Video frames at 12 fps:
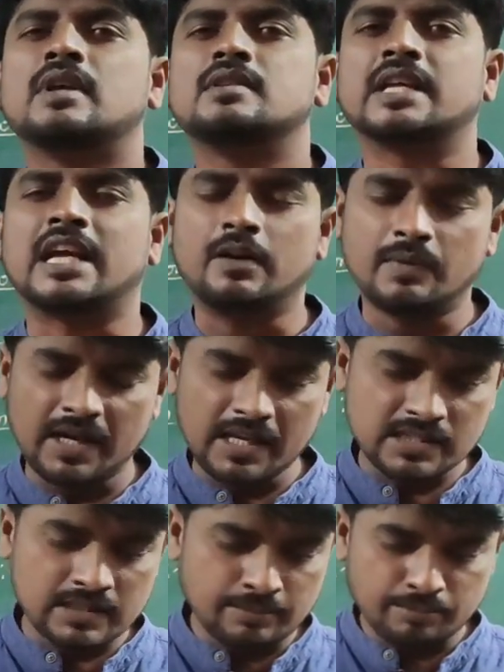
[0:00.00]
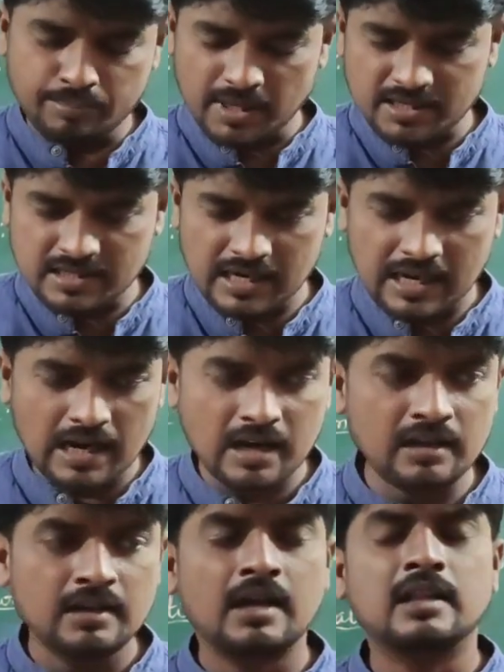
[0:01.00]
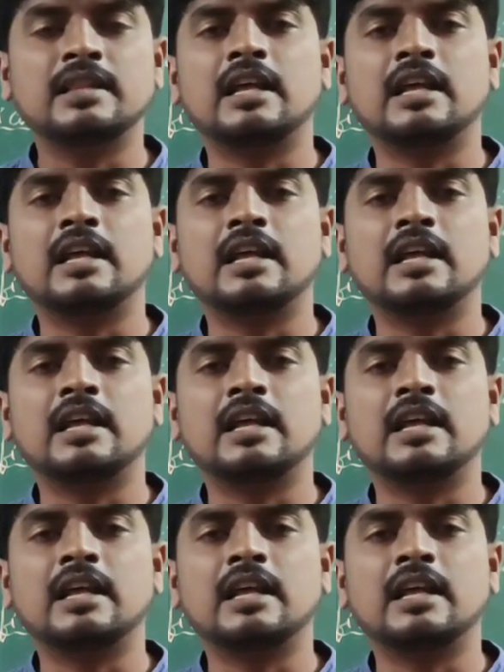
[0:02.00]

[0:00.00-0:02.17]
second one is personal error,